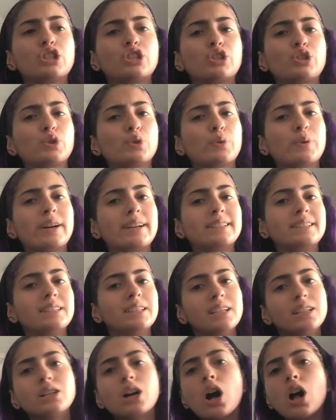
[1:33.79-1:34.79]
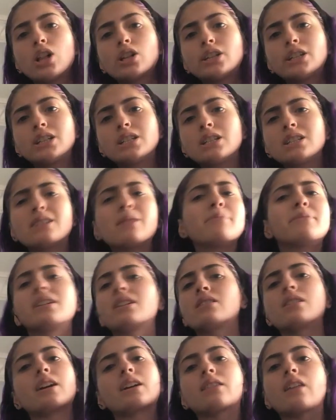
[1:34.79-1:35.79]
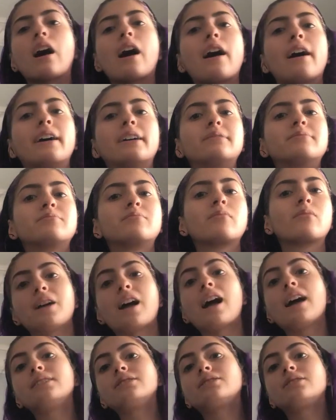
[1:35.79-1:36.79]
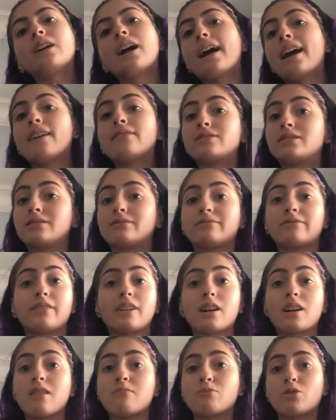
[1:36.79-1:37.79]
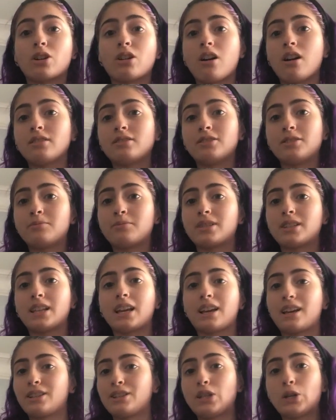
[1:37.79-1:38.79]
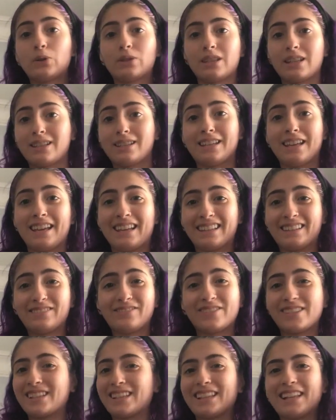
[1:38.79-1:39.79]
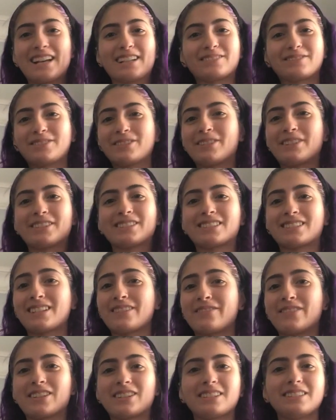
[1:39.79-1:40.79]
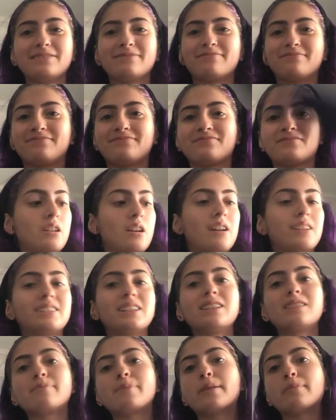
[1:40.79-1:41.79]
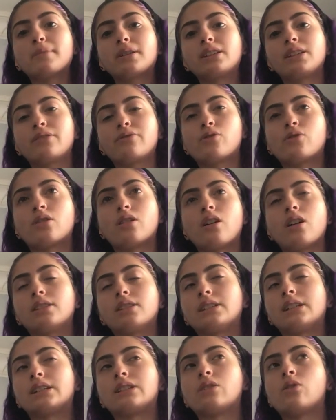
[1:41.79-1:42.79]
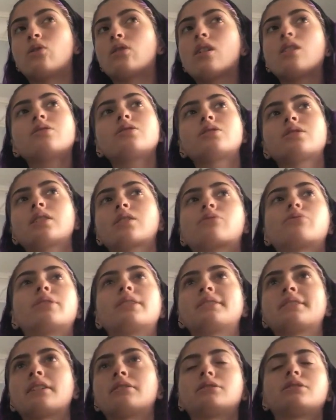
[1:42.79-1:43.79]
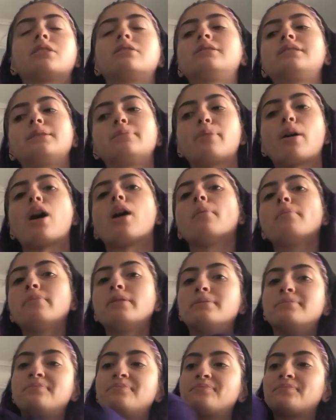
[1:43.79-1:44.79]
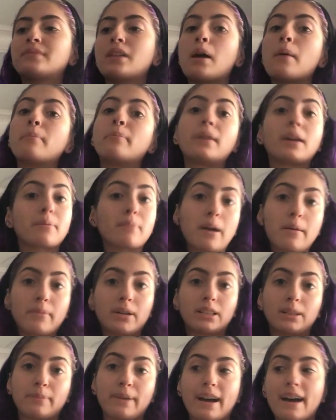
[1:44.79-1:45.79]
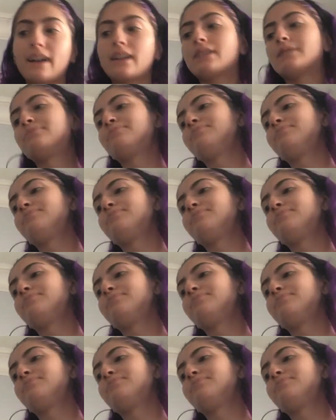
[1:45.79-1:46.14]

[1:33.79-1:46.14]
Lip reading: $20, something like that. I have to figure out more costumes that I can use this in for the next few years because I did spend money on it, or I'll just like resell it on Depop, make my money back.